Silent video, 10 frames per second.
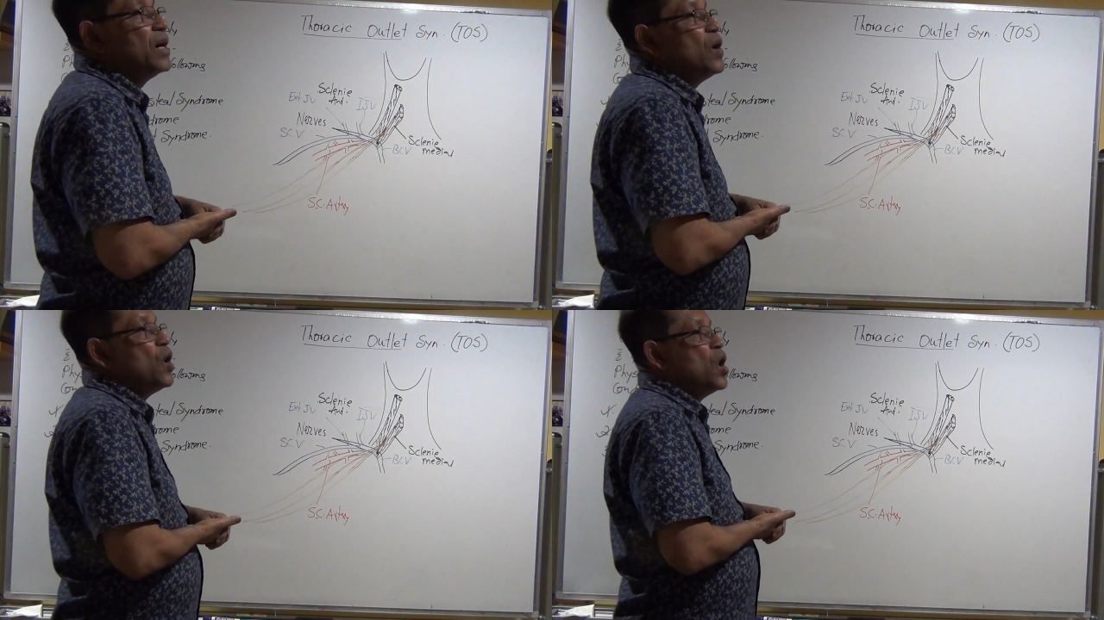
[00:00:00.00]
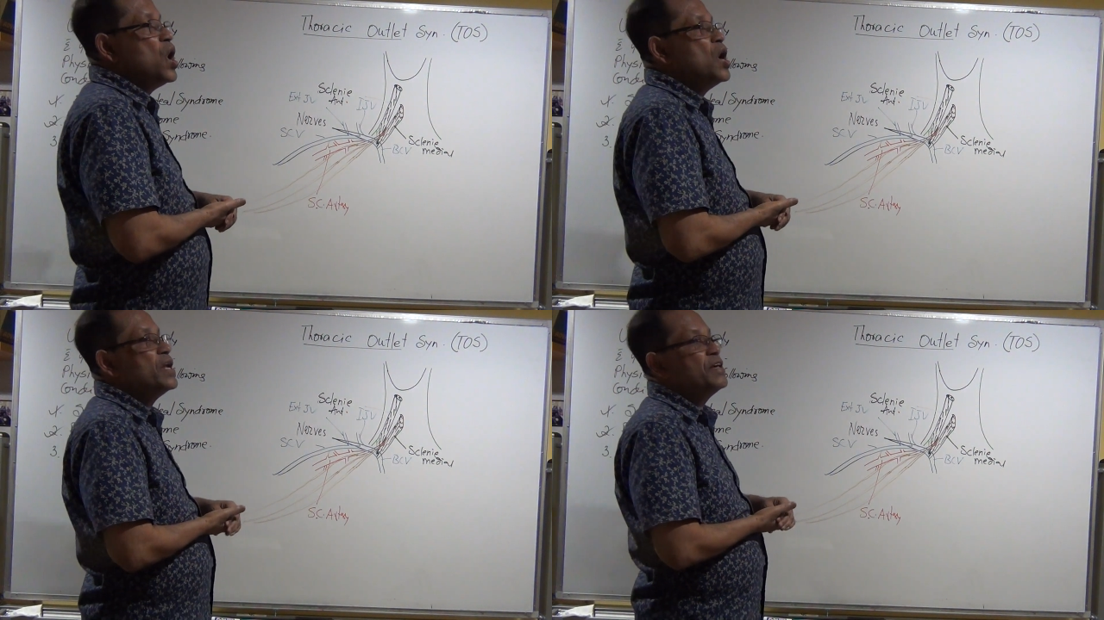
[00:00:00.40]

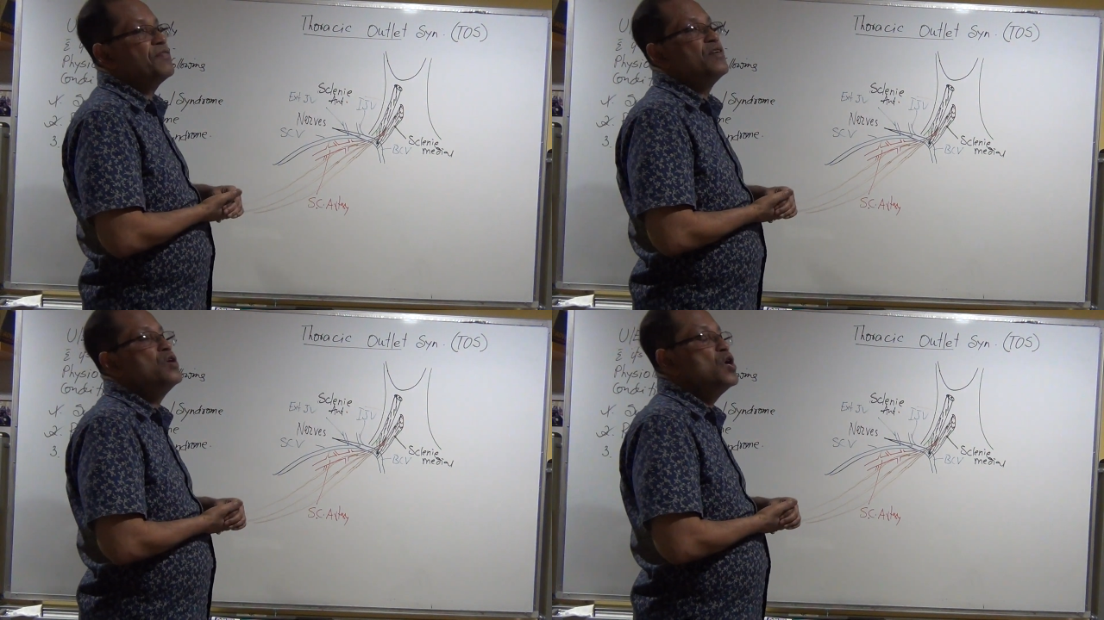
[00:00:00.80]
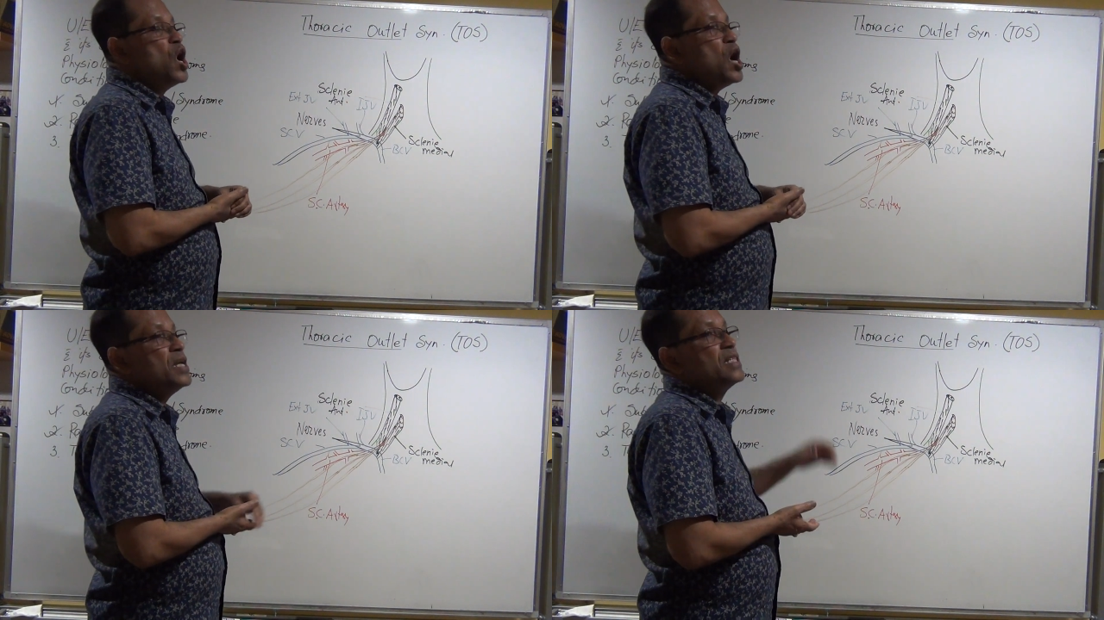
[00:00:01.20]
or if
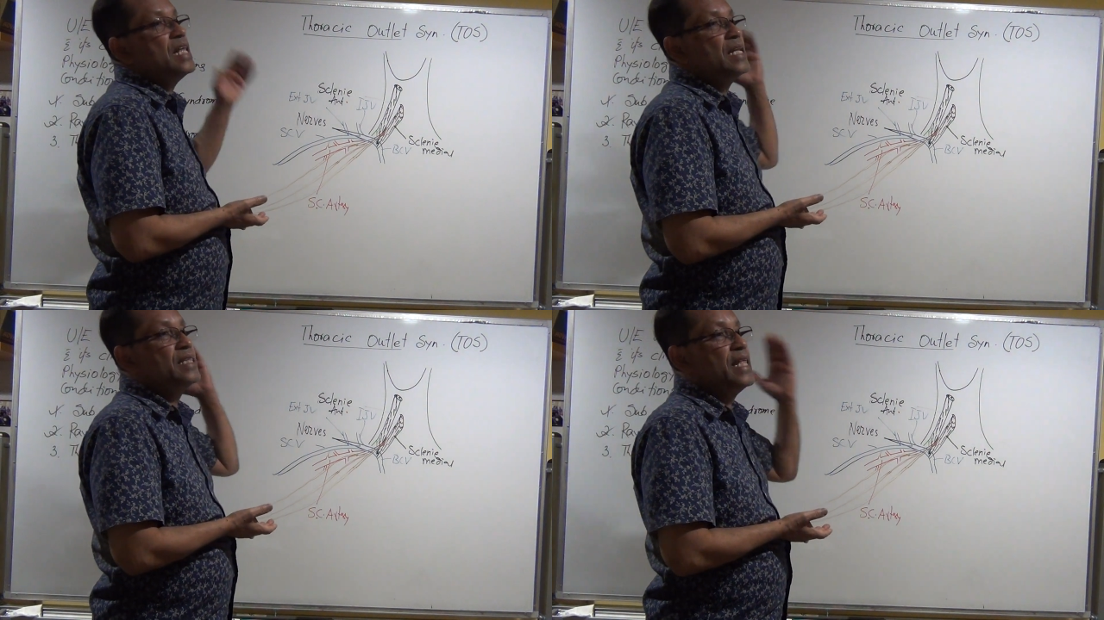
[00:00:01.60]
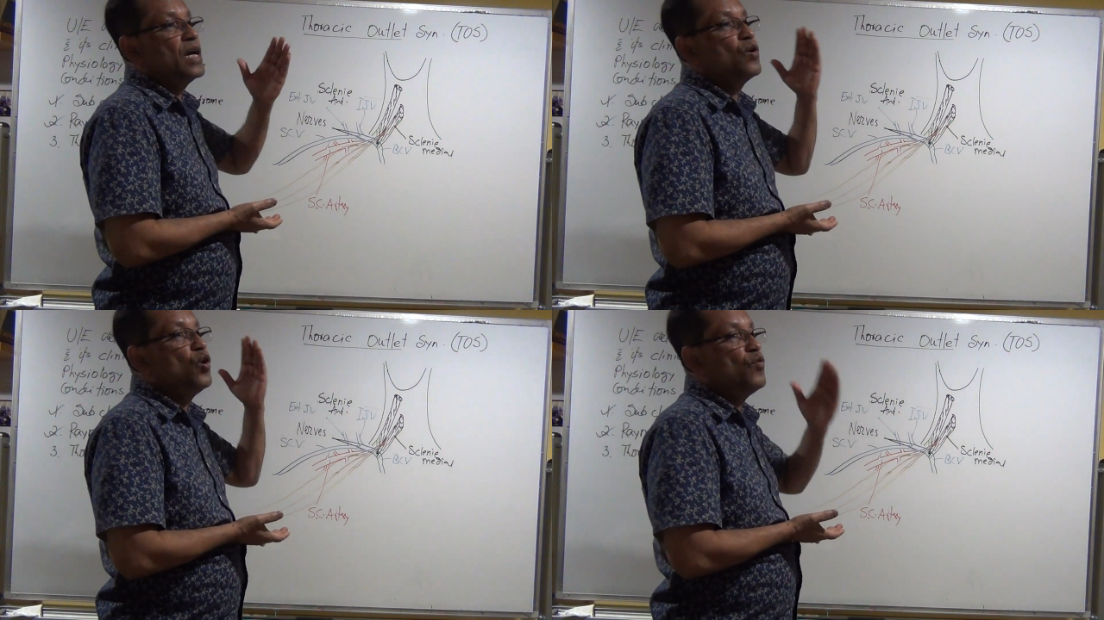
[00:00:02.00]
not, then
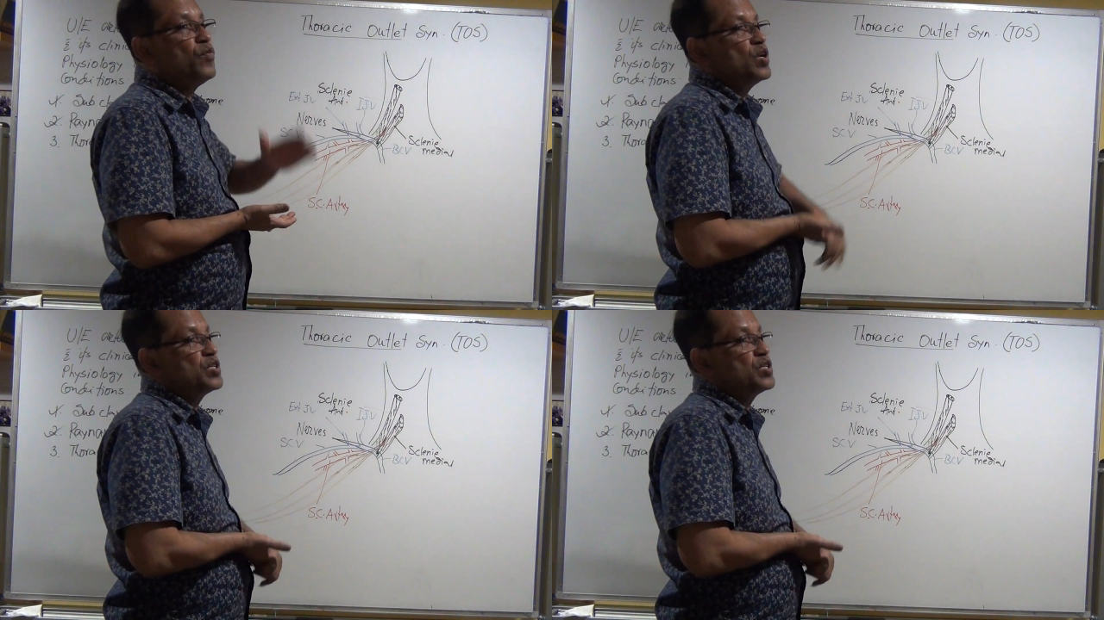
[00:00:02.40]
they go for